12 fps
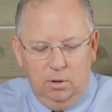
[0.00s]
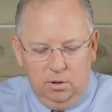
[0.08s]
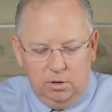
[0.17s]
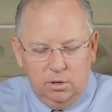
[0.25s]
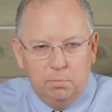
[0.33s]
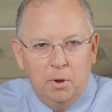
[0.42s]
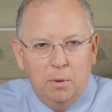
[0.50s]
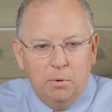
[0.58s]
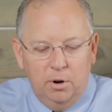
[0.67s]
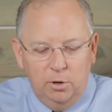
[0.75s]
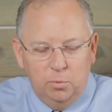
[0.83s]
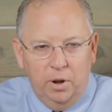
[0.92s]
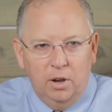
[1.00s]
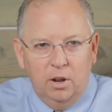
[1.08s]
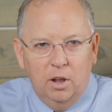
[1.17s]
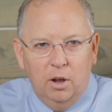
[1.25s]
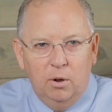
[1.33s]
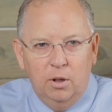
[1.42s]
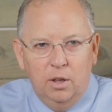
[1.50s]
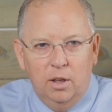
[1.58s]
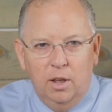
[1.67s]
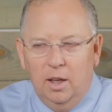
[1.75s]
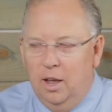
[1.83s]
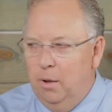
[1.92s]
looks at his paper. He's waiting to go.
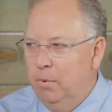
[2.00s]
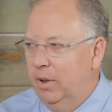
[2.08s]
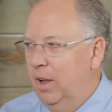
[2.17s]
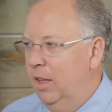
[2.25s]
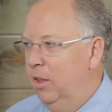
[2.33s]
I'm like,